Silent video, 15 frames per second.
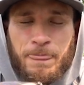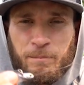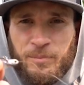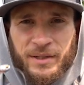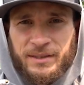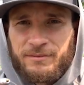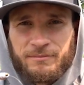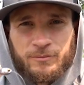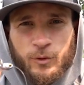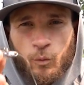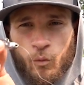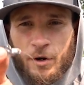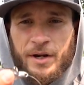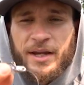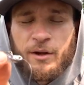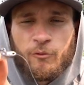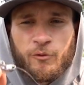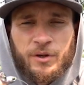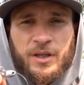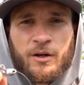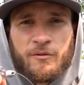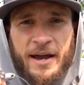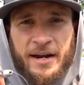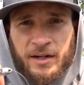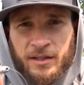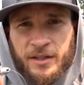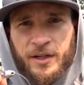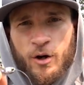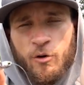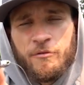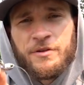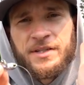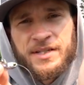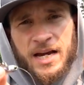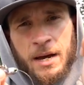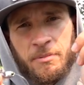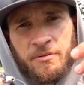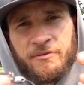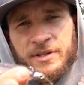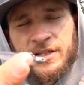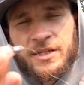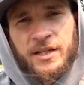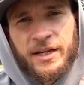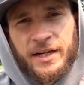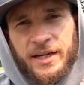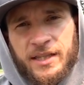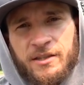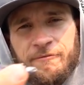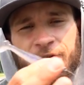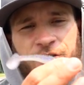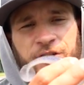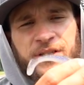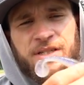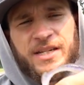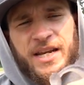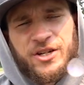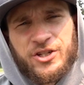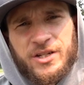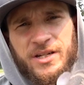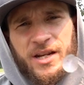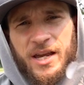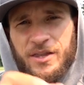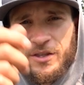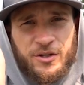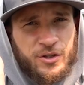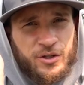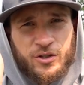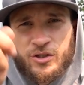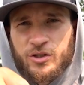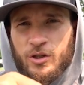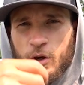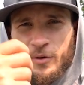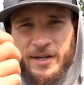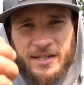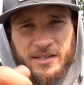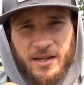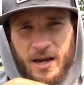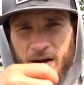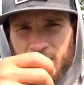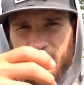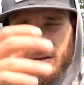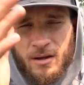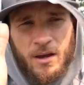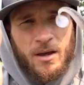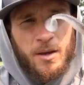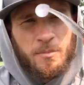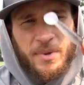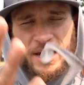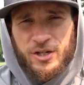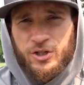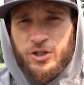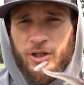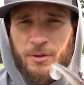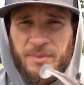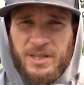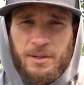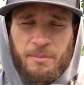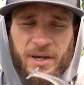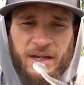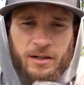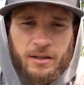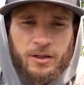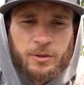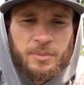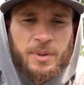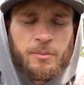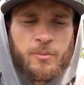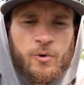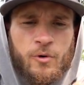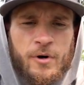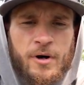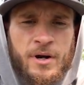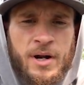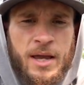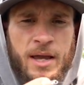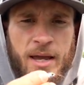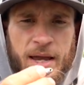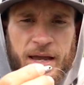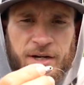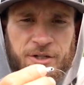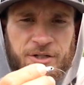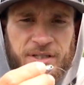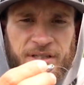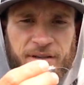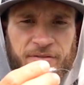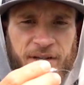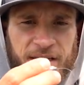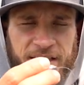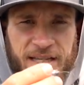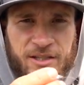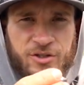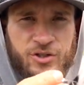But working it really erratically over the top of it till I could get the fish's attention, and then just slowing it down, penduluming the bait a little bit more, and just giving it that